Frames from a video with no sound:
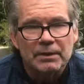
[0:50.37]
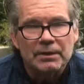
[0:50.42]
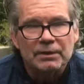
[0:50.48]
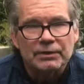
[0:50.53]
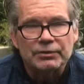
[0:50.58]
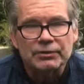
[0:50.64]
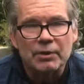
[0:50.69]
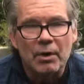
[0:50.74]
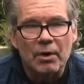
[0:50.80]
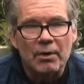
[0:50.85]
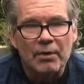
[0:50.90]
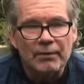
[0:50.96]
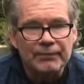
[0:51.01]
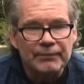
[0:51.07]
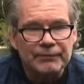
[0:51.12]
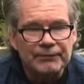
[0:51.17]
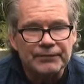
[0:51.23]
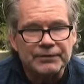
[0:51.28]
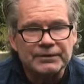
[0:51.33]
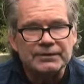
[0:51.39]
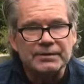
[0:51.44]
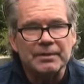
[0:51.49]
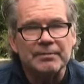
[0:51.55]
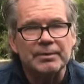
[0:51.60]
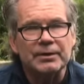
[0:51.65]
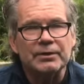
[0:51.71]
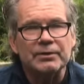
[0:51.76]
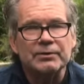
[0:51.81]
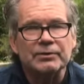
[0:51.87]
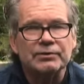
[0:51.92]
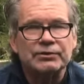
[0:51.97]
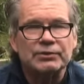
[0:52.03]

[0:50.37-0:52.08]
So for somebody who's